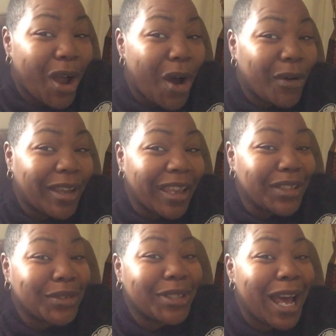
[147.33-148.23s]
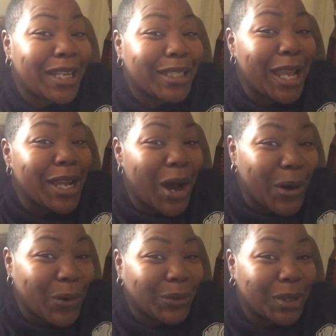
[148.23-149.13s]
Okay, so now that they
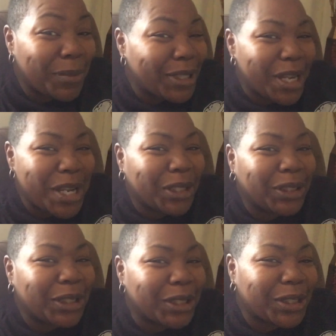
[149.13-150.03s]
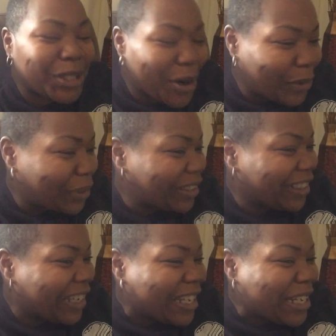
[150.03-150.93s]
gone, let me tell you this little story.
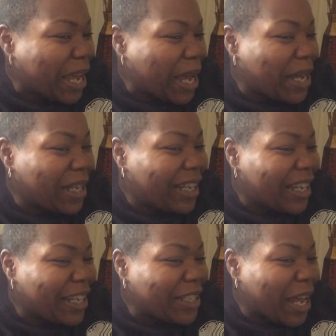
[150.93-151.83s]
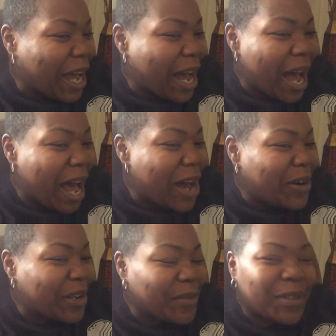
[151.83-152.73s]
Now, now, I
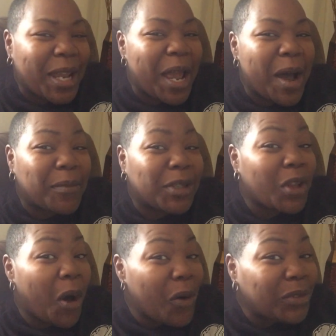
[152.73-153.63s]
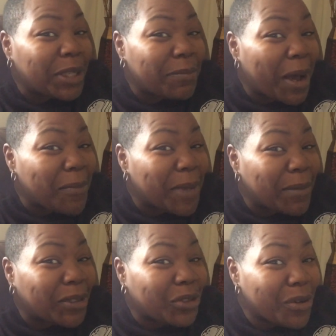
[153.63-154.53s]
don't give a damn. It's only about
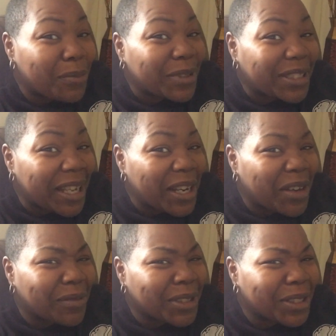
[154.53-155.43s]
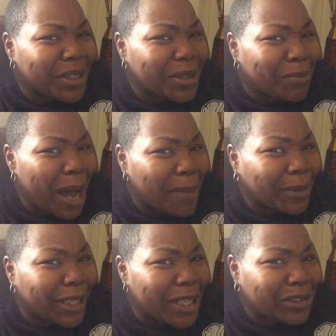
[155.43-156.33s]
maybe 2% of the, the
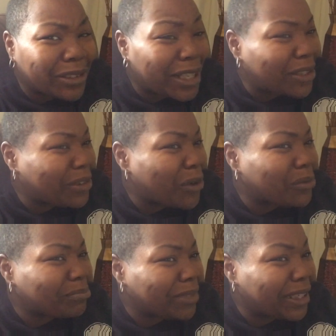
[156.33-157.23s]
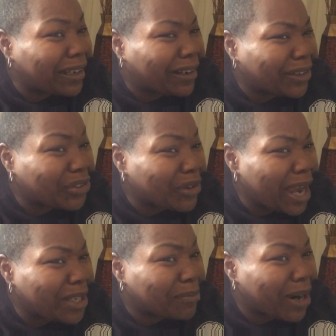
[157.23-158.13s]
population that don't be uh,
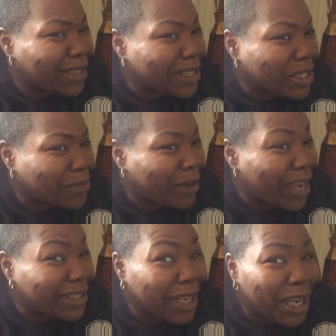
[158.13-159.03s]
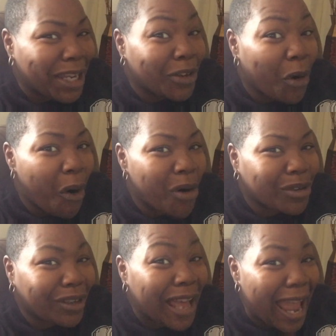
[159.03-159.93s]
trying to participate in
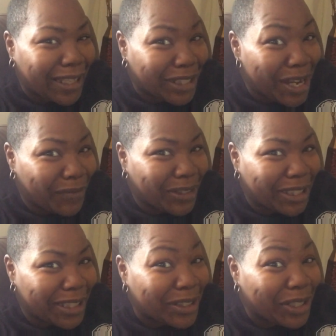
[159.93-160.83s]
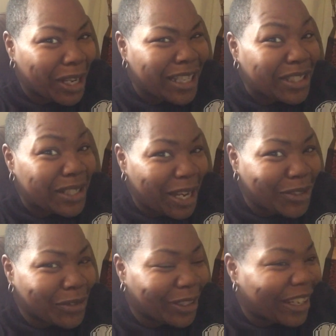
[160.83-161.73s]
oral activities
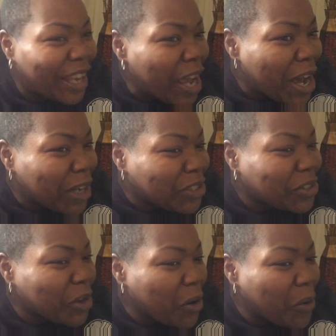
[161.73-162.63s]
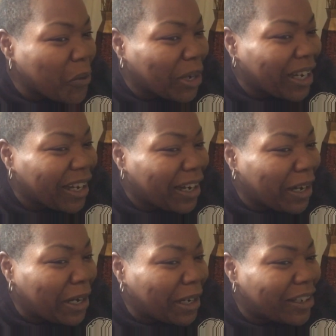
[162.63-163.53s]
sexually. So,
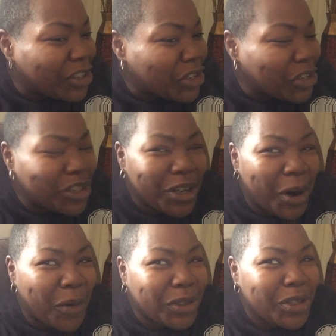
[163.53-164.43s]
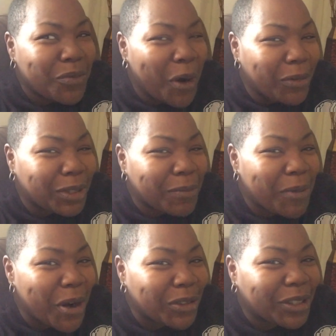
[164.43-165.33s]
uh, you know, you want the
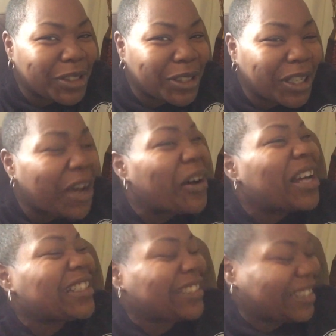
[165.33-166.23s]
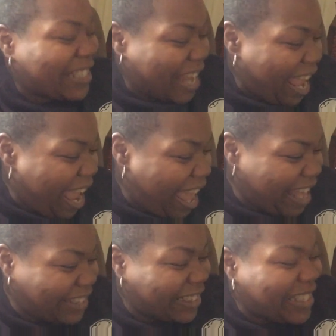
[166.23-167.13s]
person to go
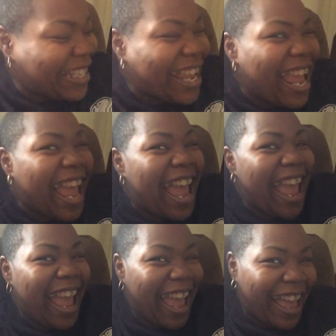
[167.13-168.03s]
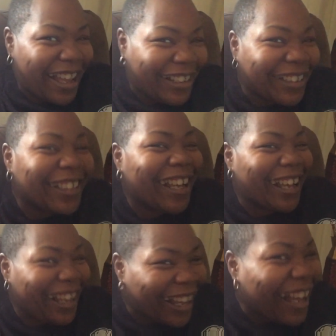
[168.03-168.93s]
downtown.
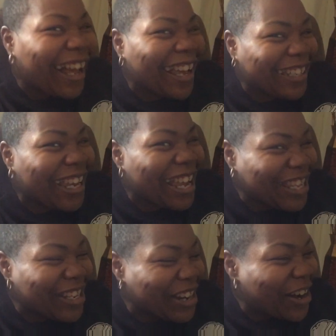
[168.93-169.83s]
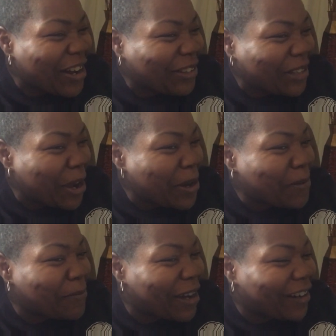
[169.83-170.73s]
Uh-huh, yeah, you know what I'm talking
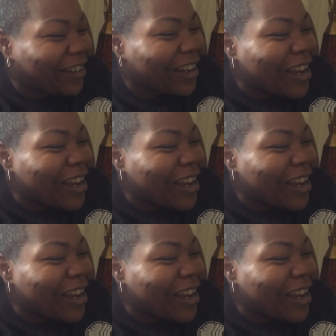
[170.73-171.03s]
about.